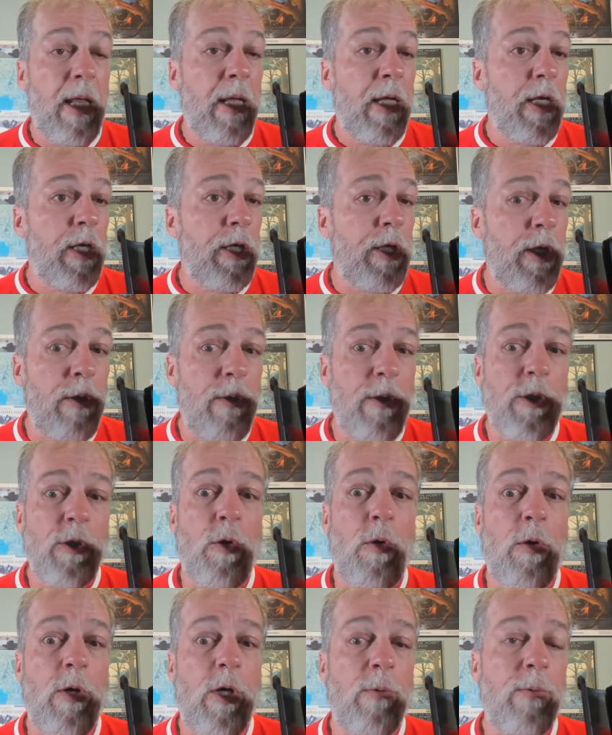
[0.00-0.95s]
Huge
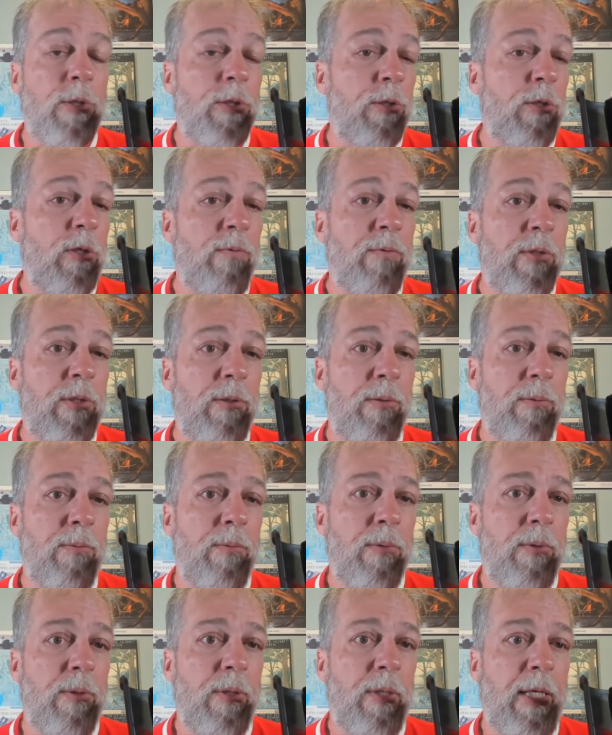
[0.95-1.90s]
oil reserves.
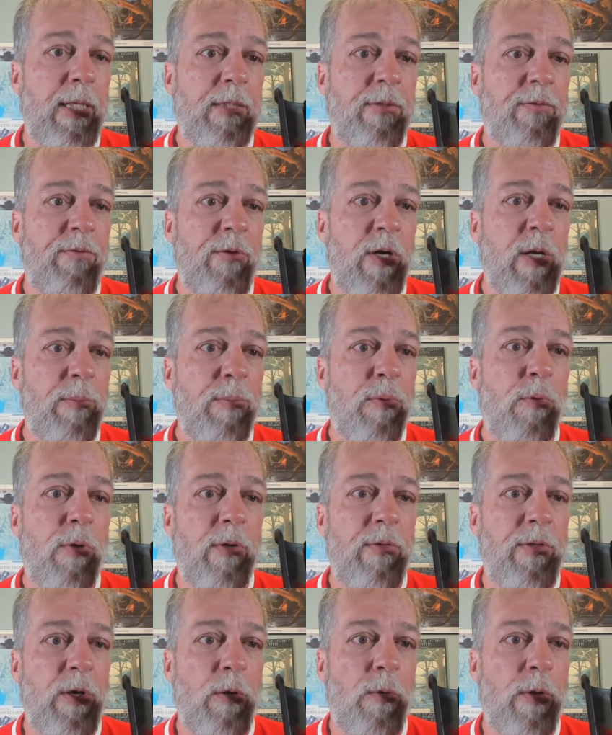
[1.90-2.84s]
It's very
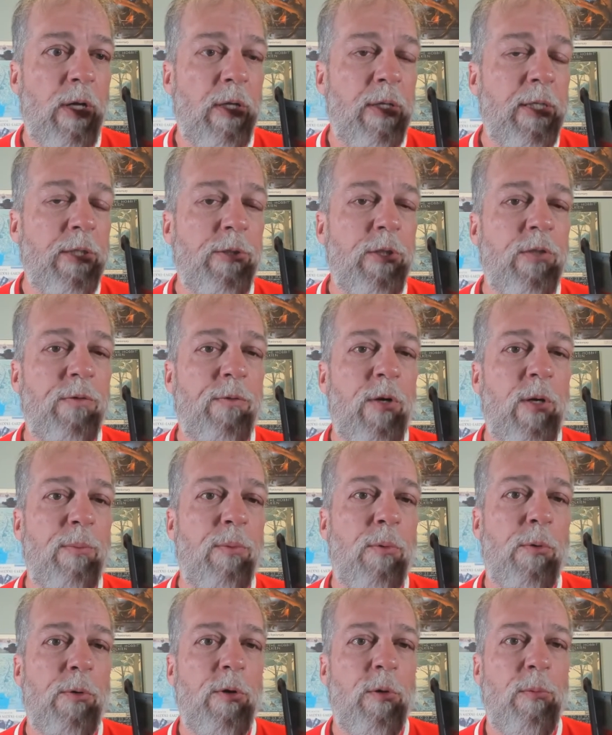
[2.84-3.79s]
important. The oil industry is very
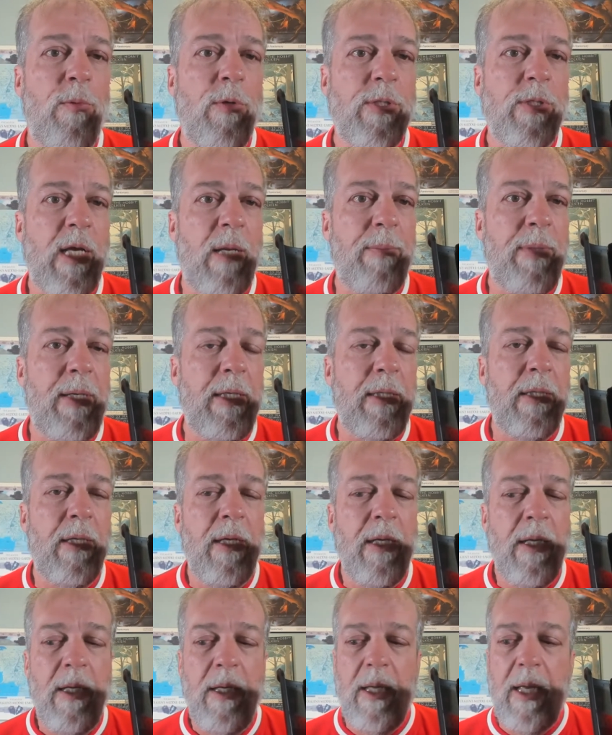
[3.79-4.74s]
important in Mozambique.
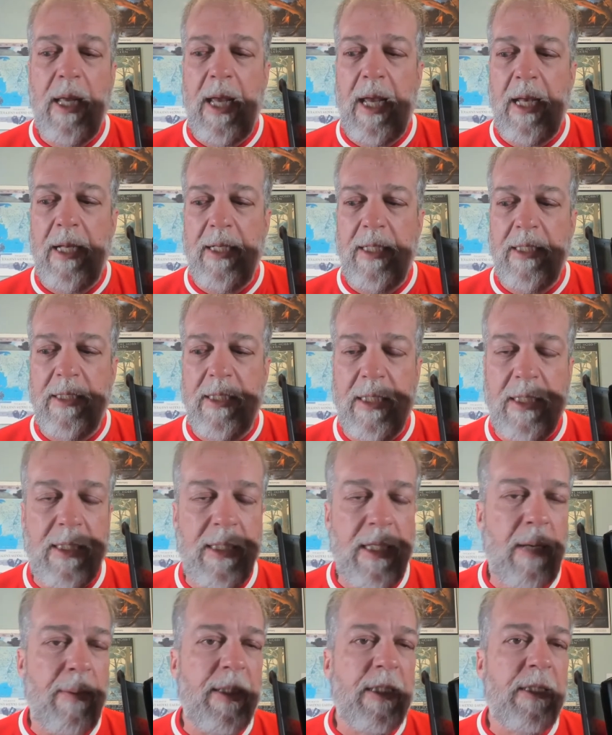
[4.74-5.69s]
And is the
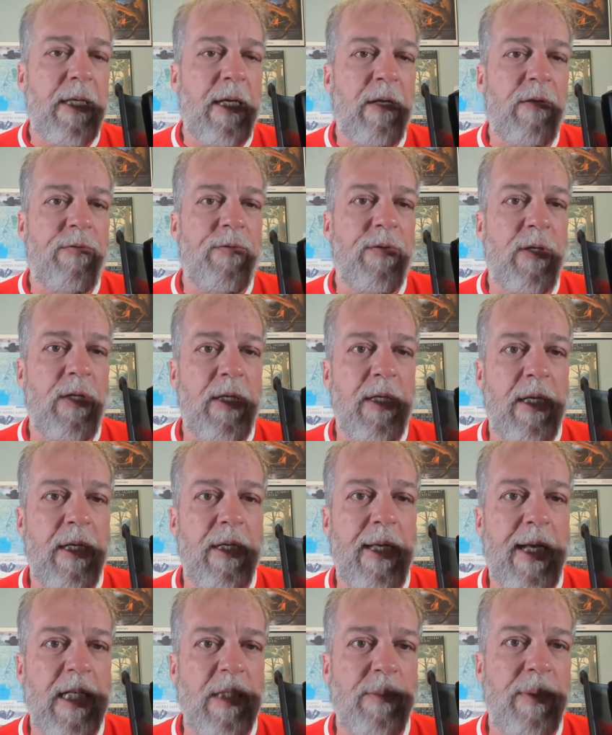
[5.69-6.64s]
Islamic State
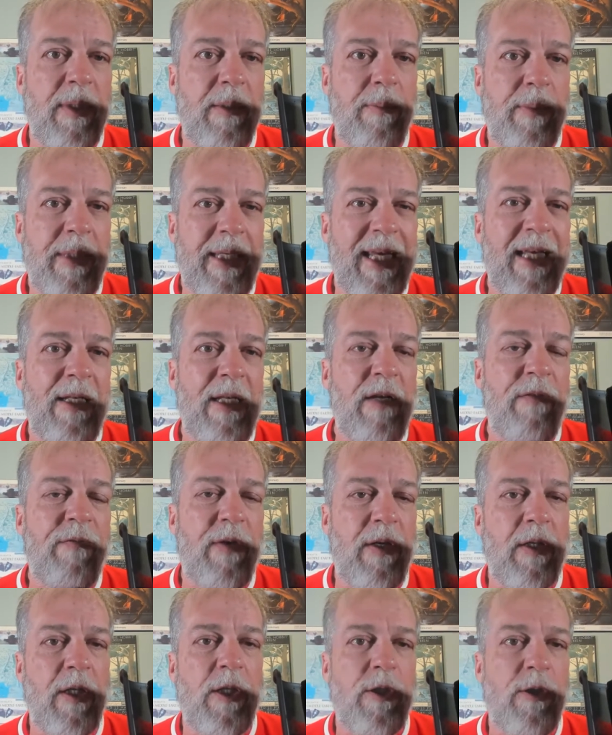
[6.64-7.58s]
affiliate has been killing
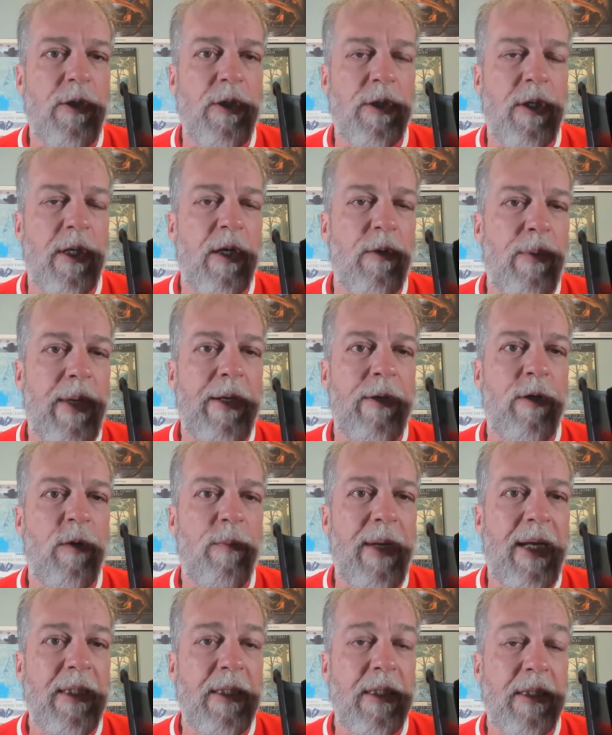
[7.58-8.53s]
villagers on a regular
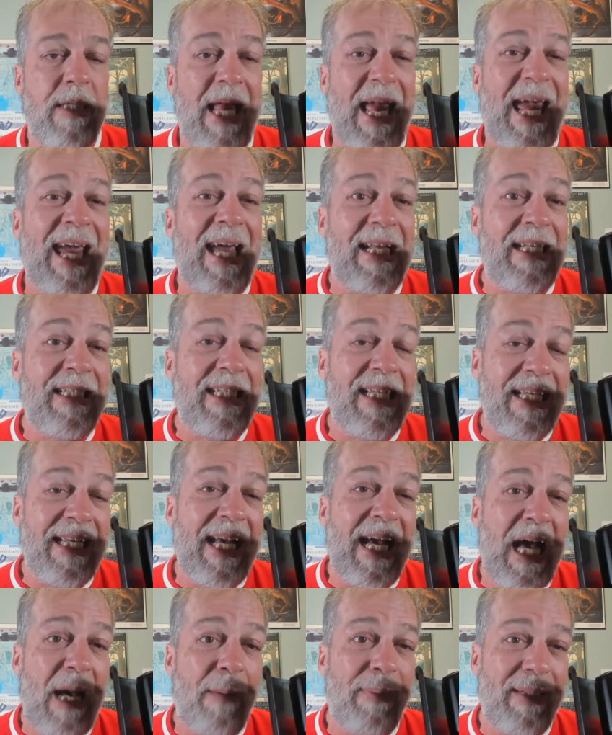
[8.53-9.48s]
basis and
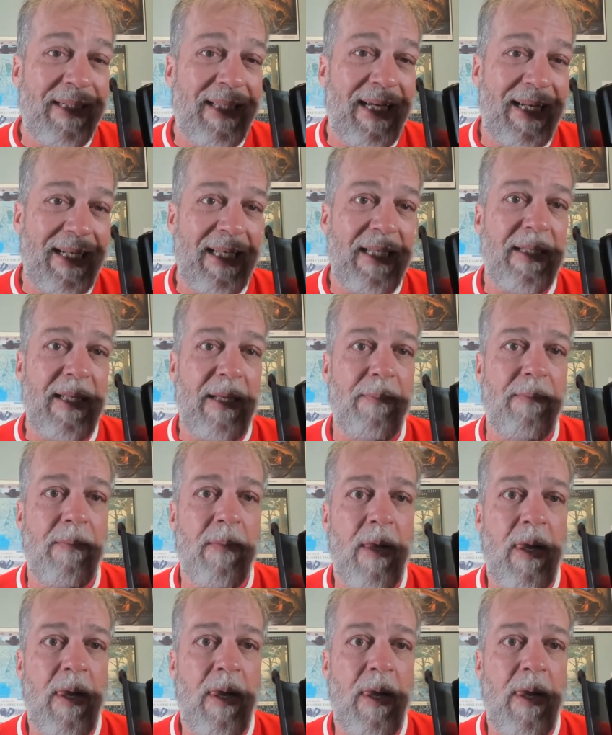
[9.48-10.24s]
decapitating them.